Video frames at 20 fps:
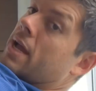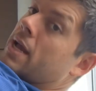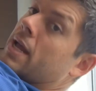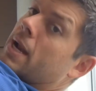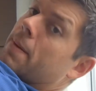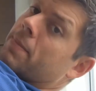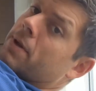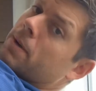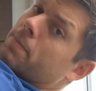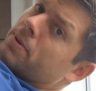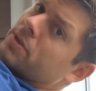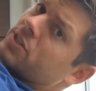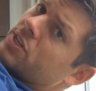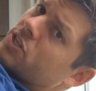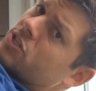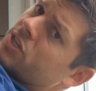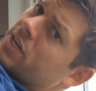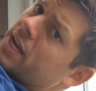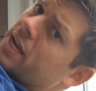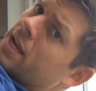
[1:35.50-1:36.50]
and I'm going to
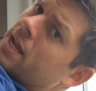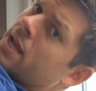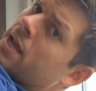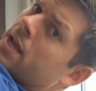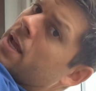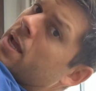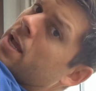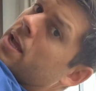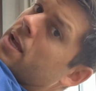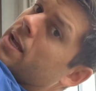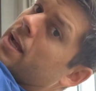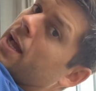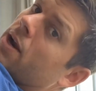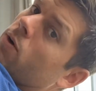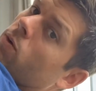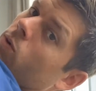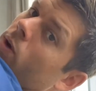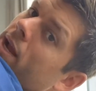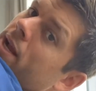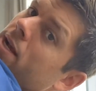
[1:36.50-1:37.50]
position it kind
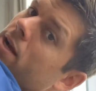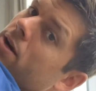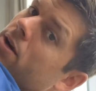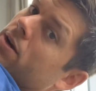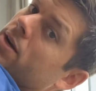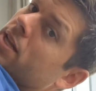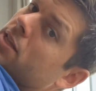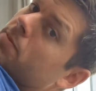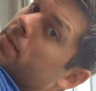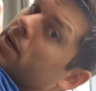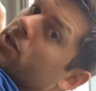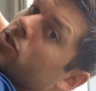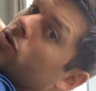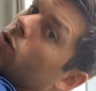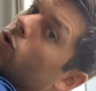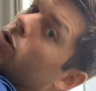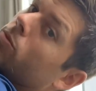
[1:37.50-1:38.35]
of right underneath my shoulder